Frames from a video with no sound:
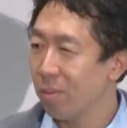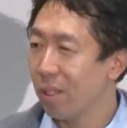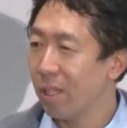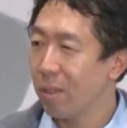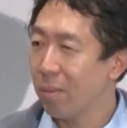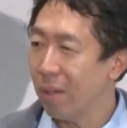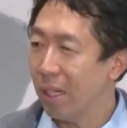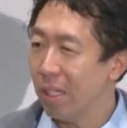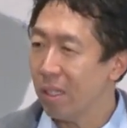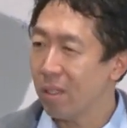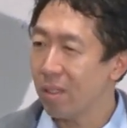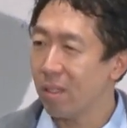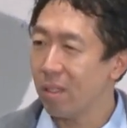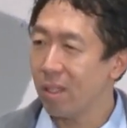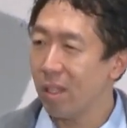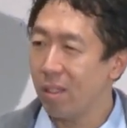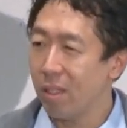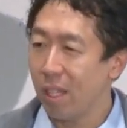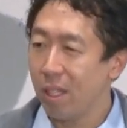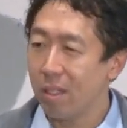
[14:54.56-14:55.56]
pretty much to
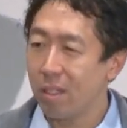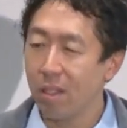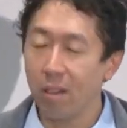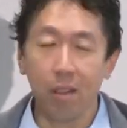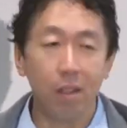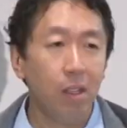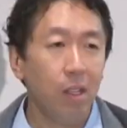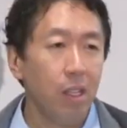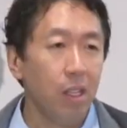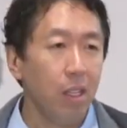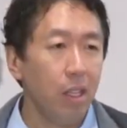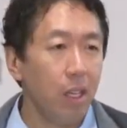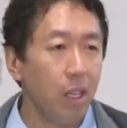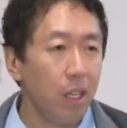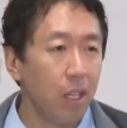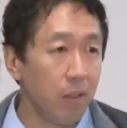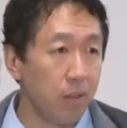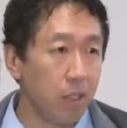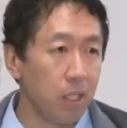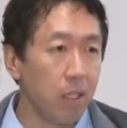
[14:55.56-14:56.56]
the data
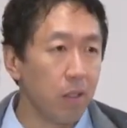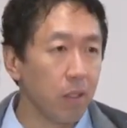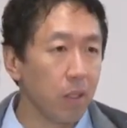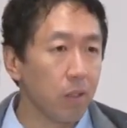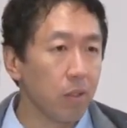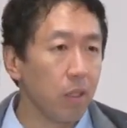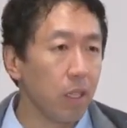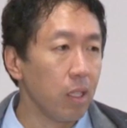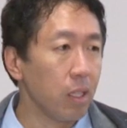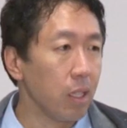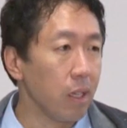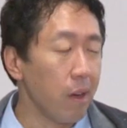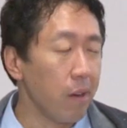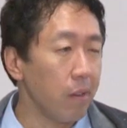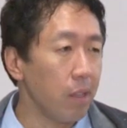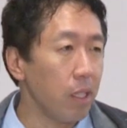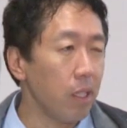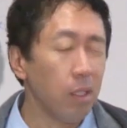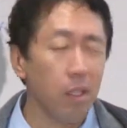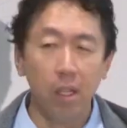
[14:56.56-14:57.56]
and have zero training
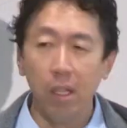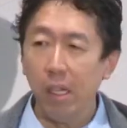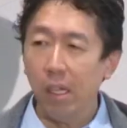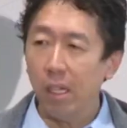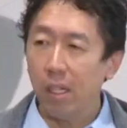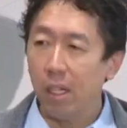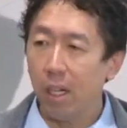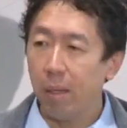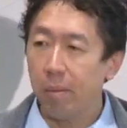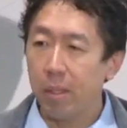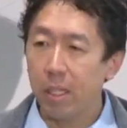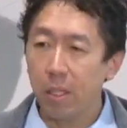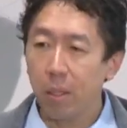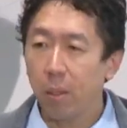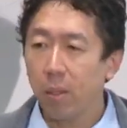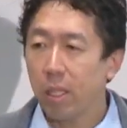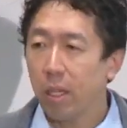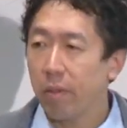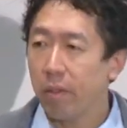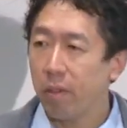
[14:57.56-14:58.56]
error. It's
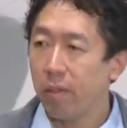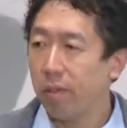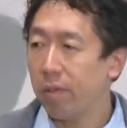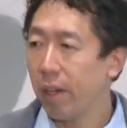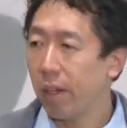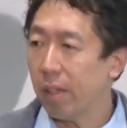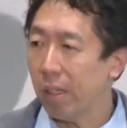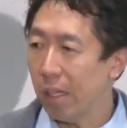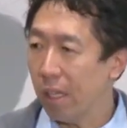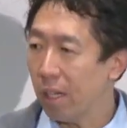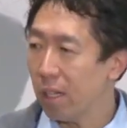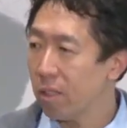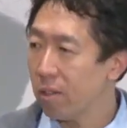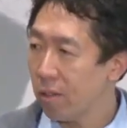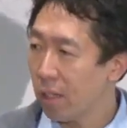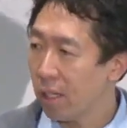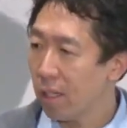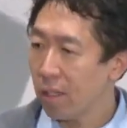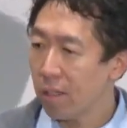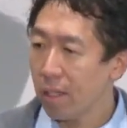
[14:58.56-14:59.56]
only if you have a very large
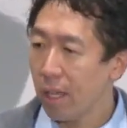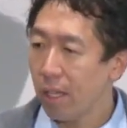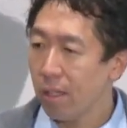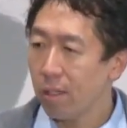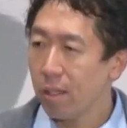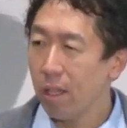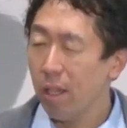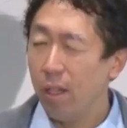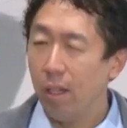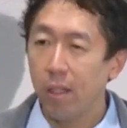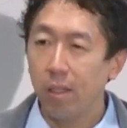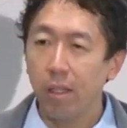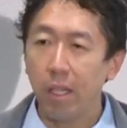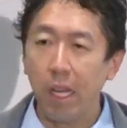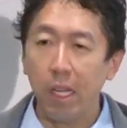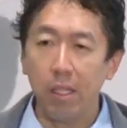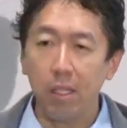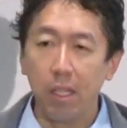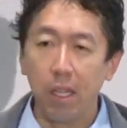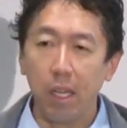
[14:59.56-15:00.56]
training set
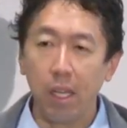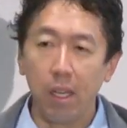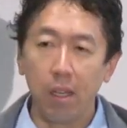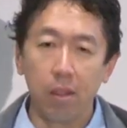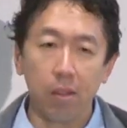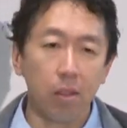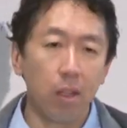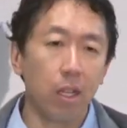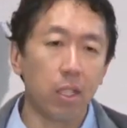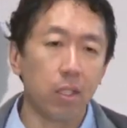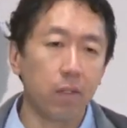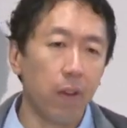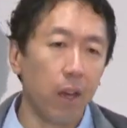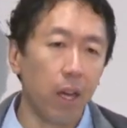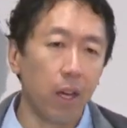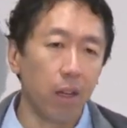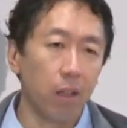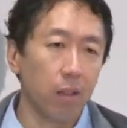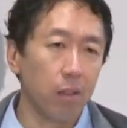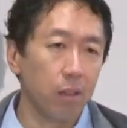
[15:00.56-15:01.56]
that a
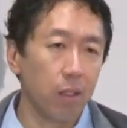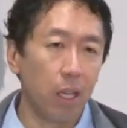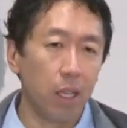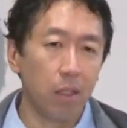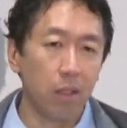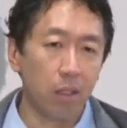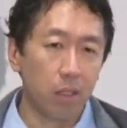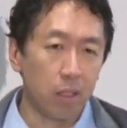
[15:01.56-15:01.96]
classifier like